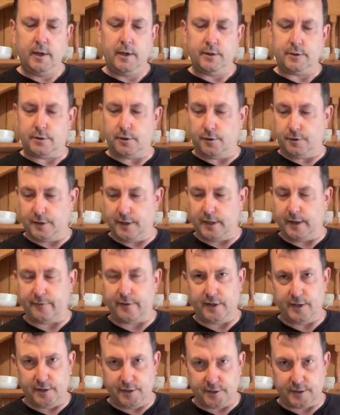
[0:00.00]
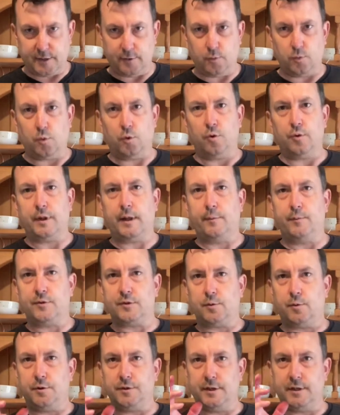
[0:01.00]
So I didn't have any distilled water then.
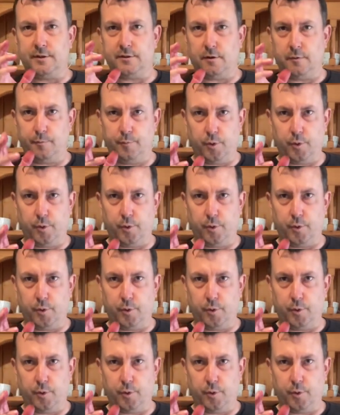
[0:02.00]
So what I did is I